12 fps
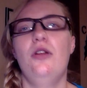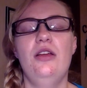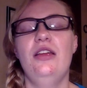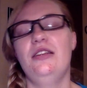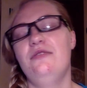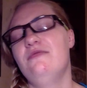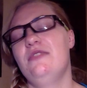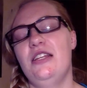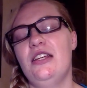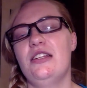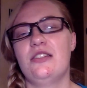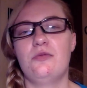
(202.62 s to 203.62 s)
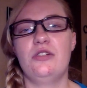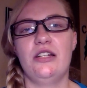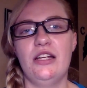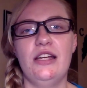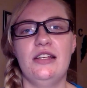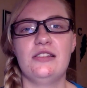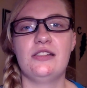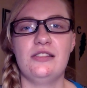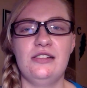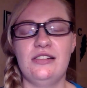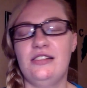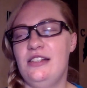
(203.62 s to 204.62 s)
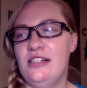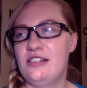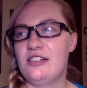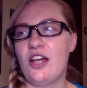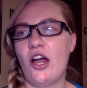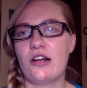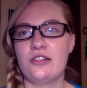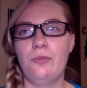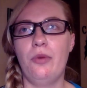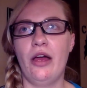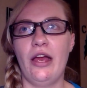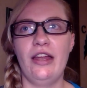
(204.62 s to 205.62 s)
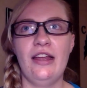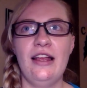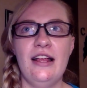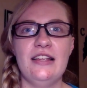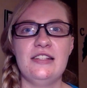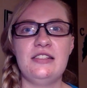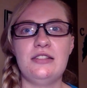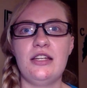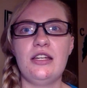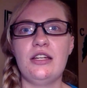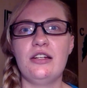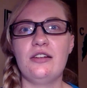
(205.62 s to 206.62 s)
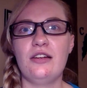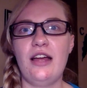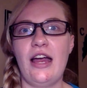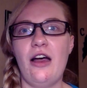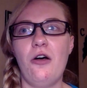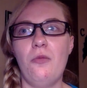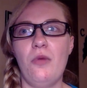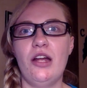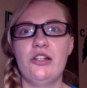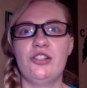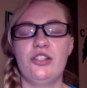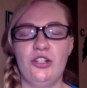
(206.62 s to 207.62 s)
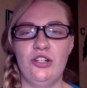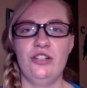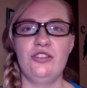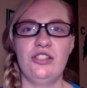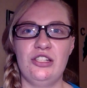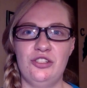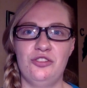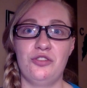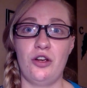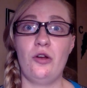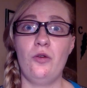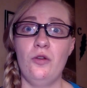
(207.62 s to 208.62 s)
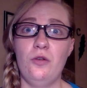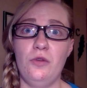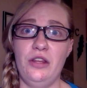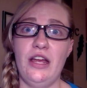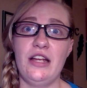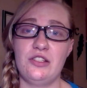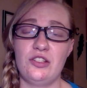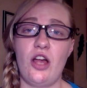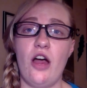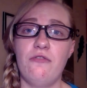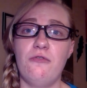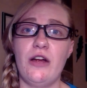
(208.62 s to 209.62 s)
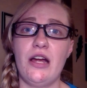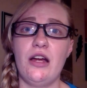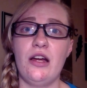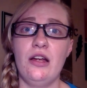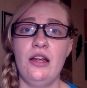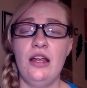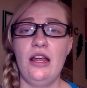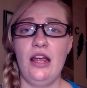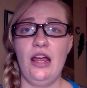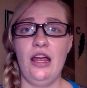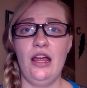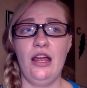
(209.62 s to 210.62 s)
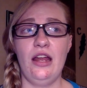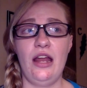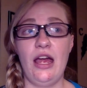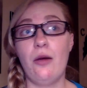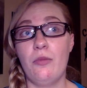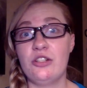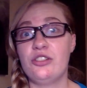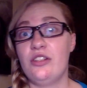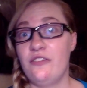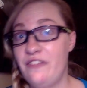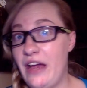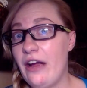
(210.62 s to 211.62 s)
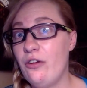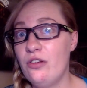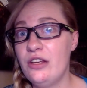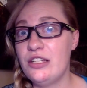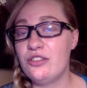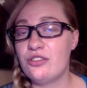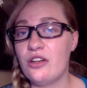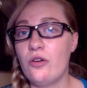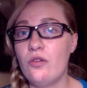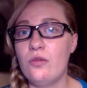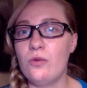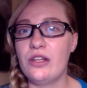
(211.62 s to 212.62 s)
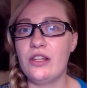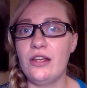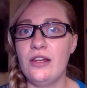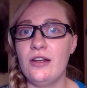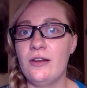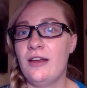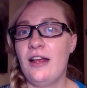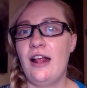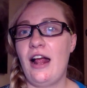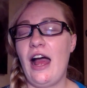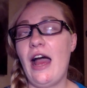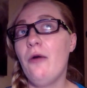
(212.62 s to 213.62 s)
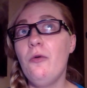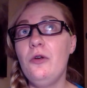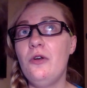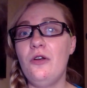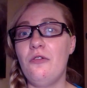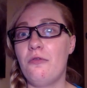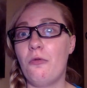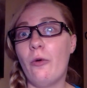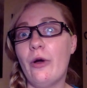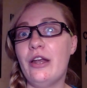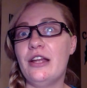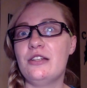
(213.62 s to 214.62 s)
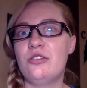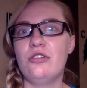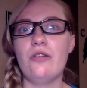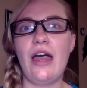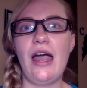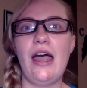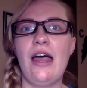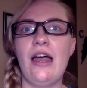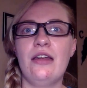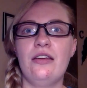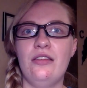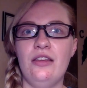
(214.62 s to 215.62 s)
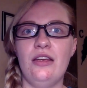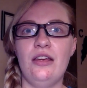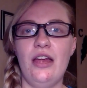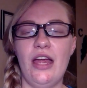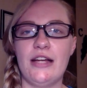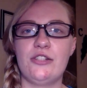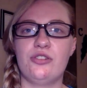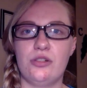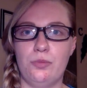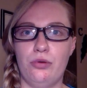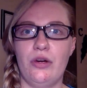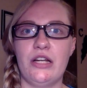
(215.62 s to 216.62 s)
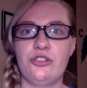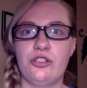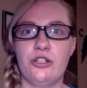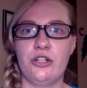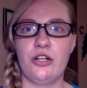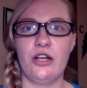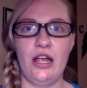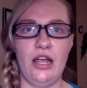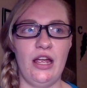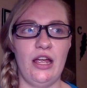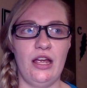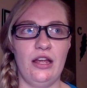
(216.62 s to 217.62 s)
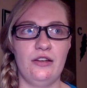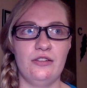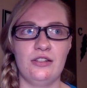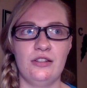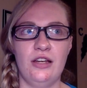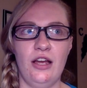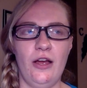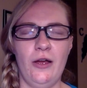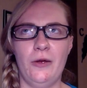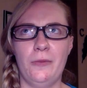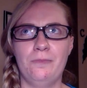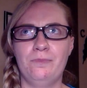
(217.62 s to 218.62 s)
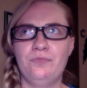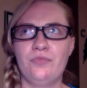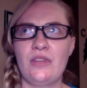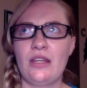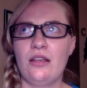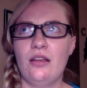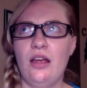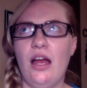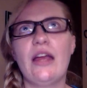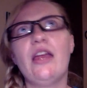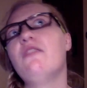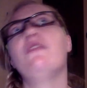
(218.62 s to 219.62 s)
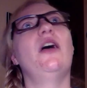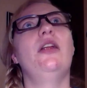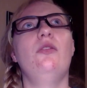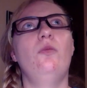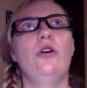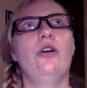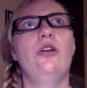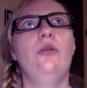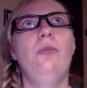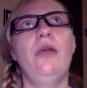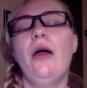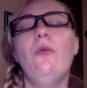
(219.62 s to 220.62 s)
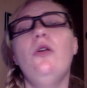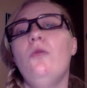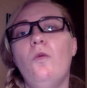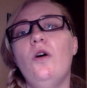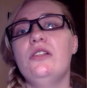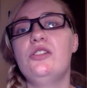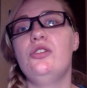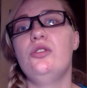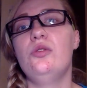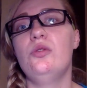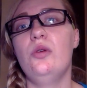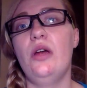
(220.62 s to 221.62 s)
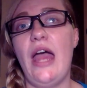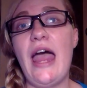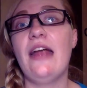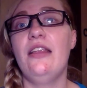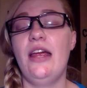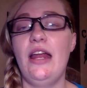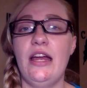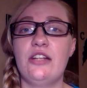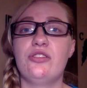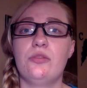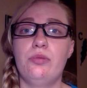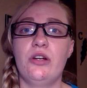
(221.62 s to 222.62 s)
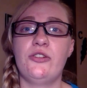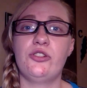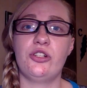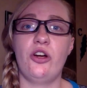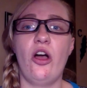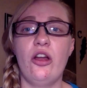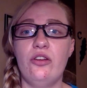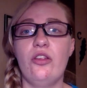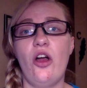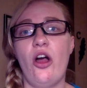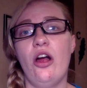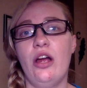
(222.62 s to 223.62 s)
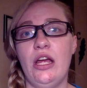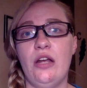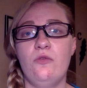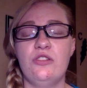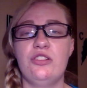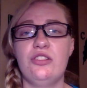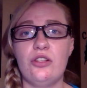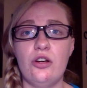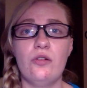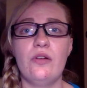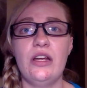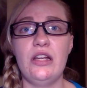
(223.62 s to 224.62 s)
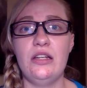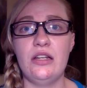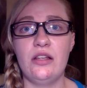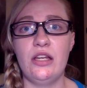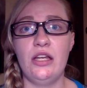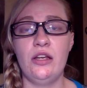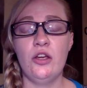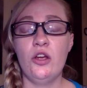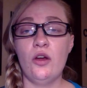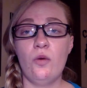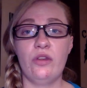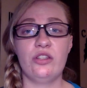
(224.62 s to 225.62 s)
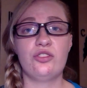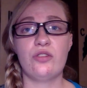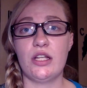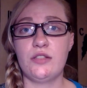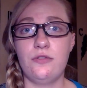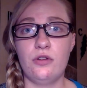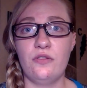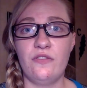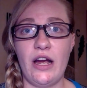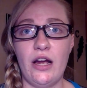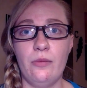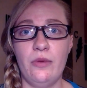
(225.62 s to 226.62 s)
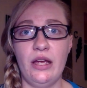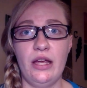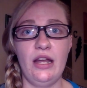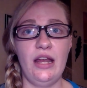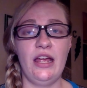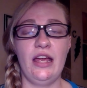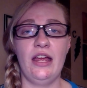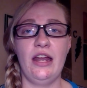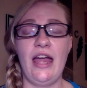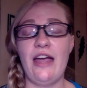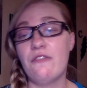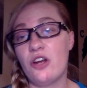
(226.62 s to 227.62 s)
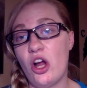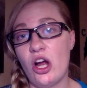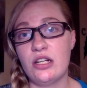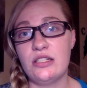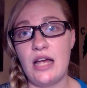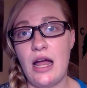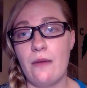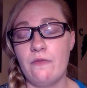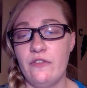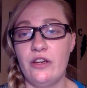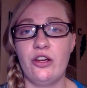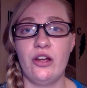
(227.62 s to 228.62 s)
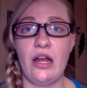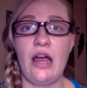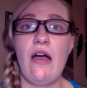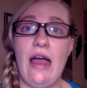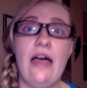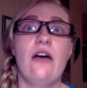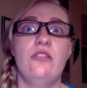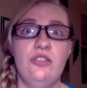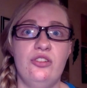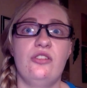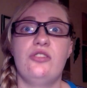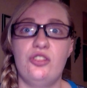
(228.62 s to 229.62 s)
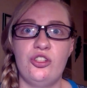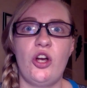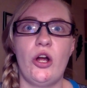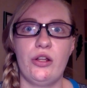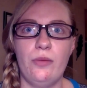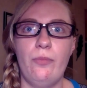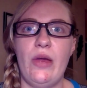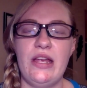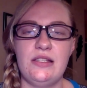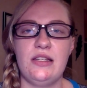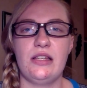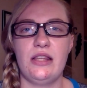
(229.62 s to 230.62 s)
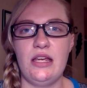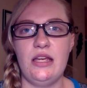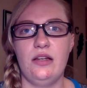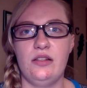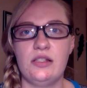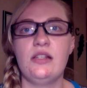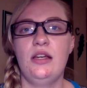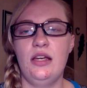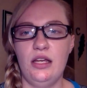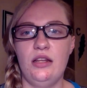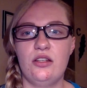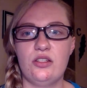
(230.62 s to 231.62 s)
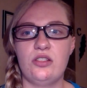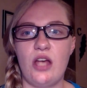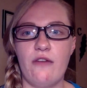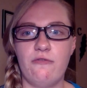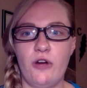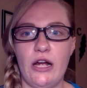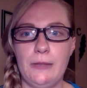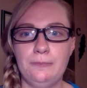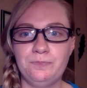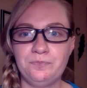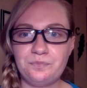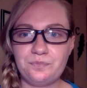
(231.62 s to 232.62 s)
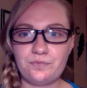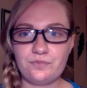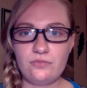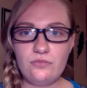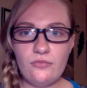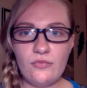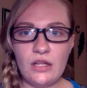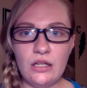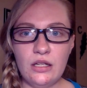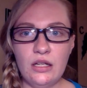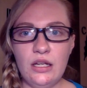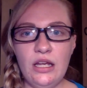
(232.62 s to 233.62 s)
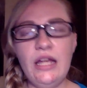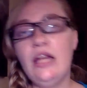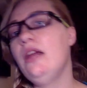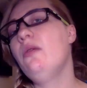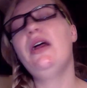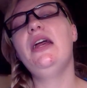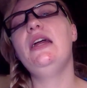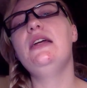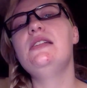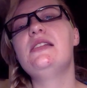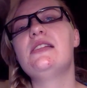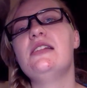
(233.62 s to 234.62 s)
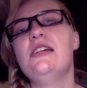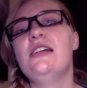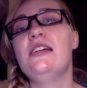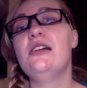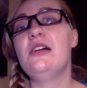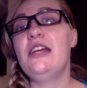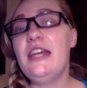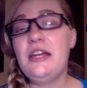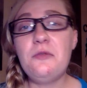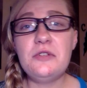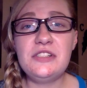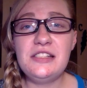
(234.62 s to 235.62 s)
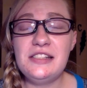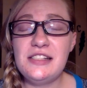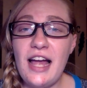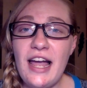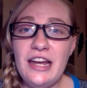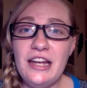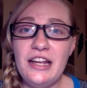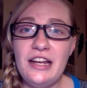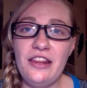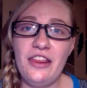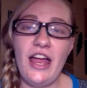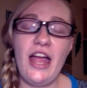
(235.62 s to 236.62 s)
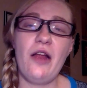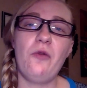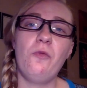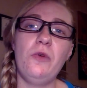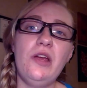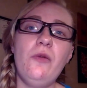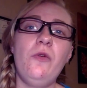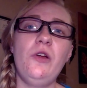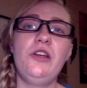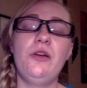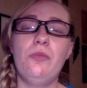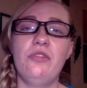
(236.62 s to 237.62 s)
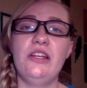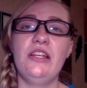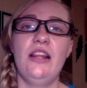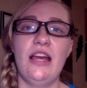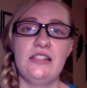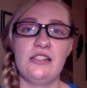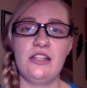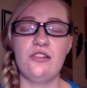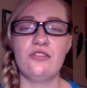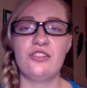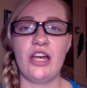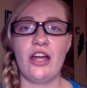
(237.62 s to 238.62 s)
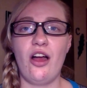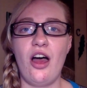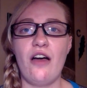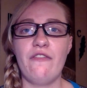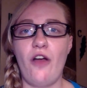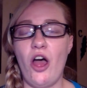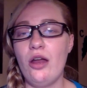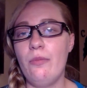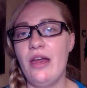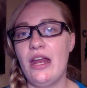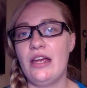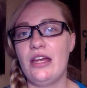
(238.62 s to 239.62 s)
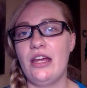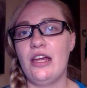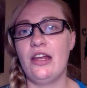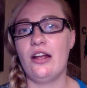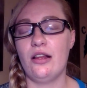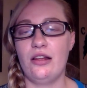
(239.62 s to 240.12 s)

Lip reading: it is what it is. It sucked. But seeing how much the nurses struggled with that software and how much the faculty struggled with it, I wouldn't have wanted to add the extra pressure and I can't find the word, but I wouldn't want to add that extra pressure onto the RN when she's already dealing with a stressful environment and having a hard time figuring out how to just chart the basic things in the software. Anyways, it was decided that we would complete that skill check off on a mannequin on